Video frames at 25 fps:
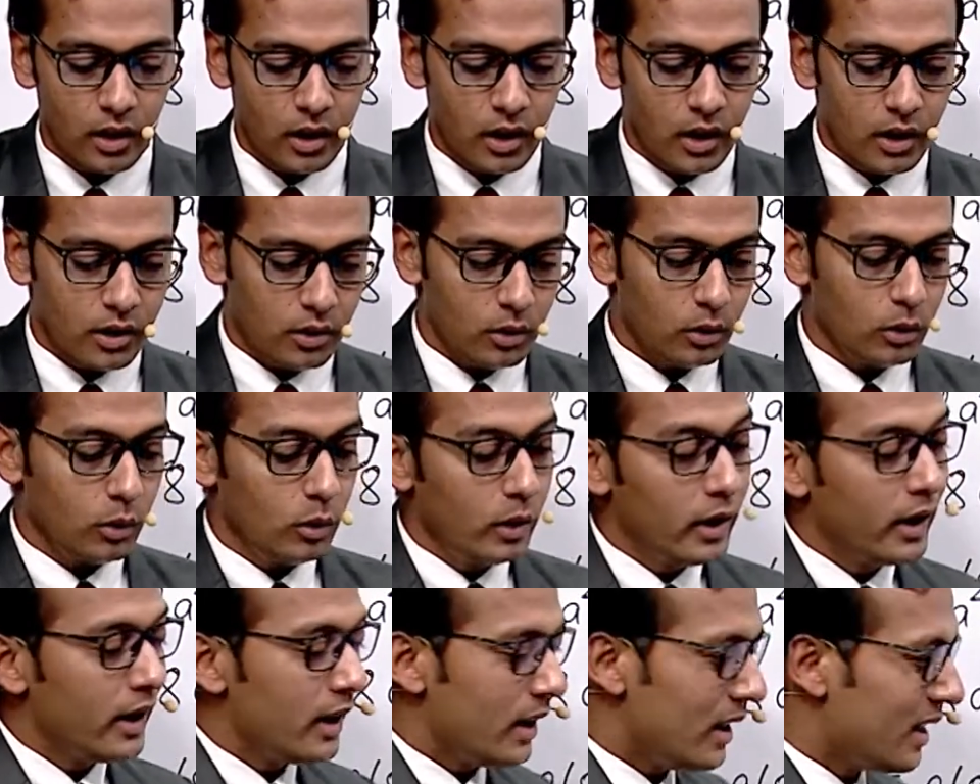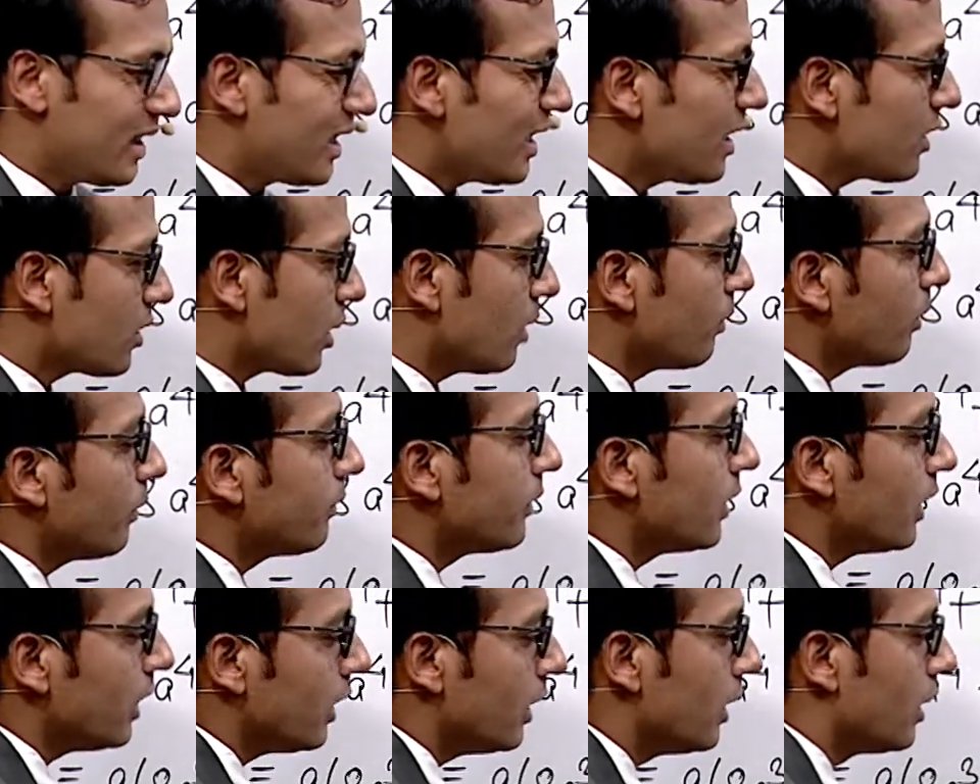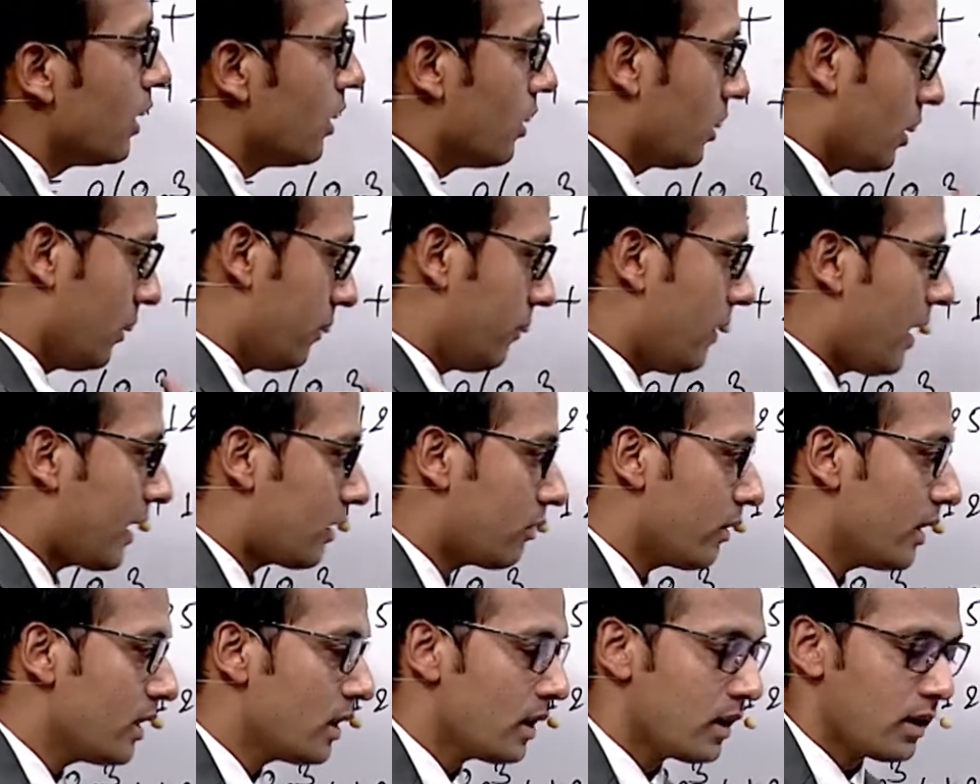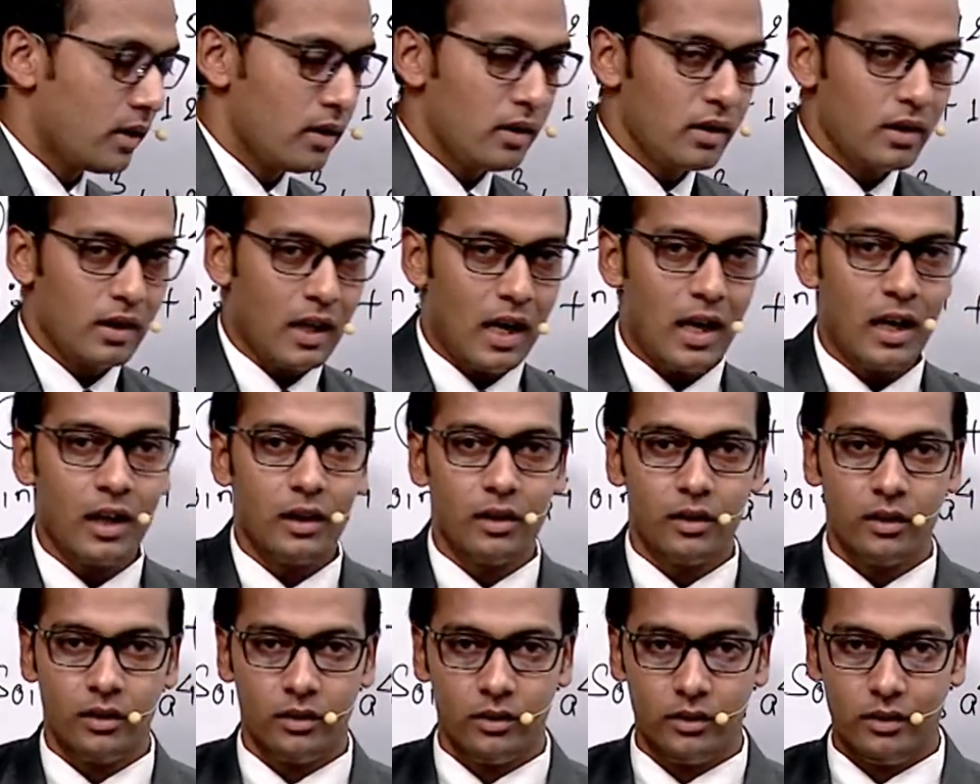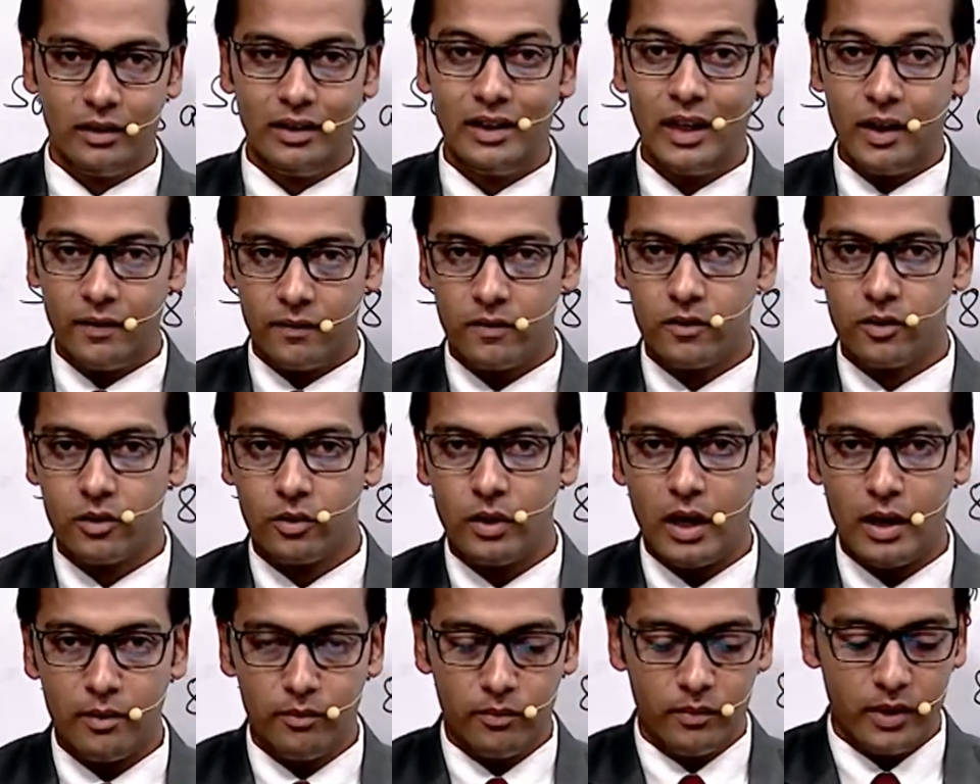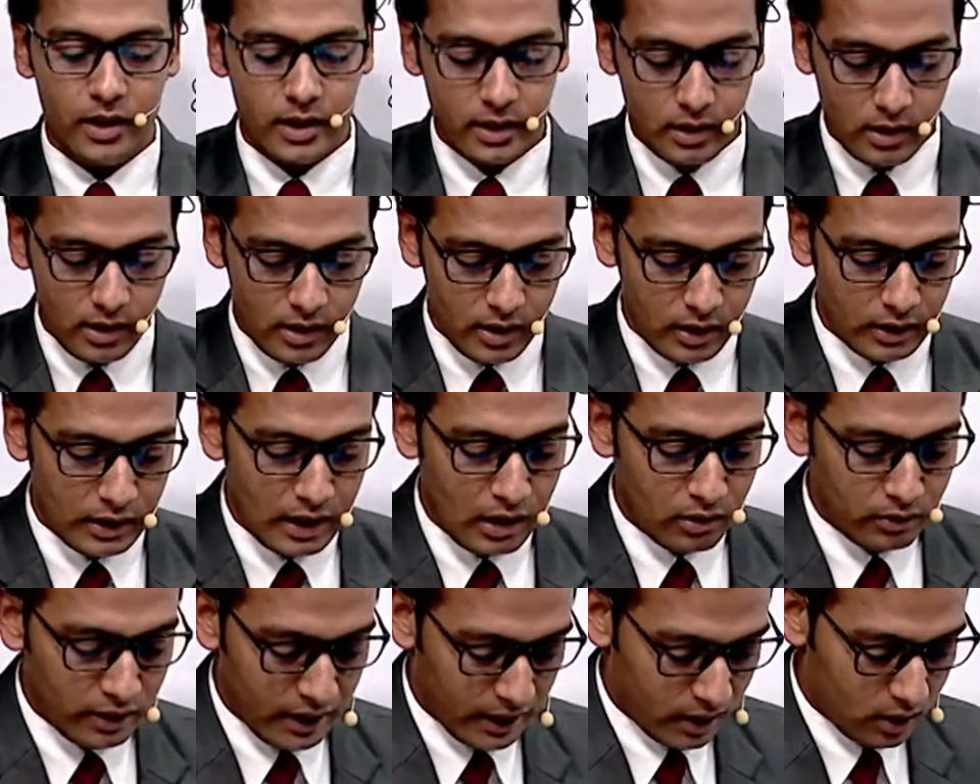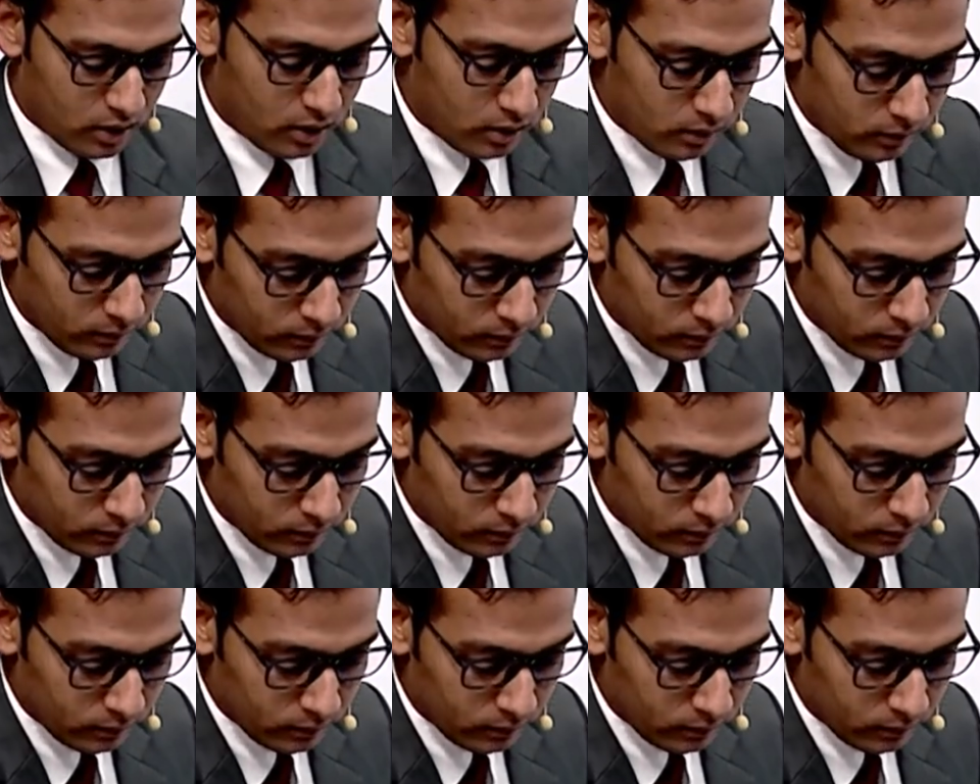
So still some of the factorizations are left, so I'm discussing now next.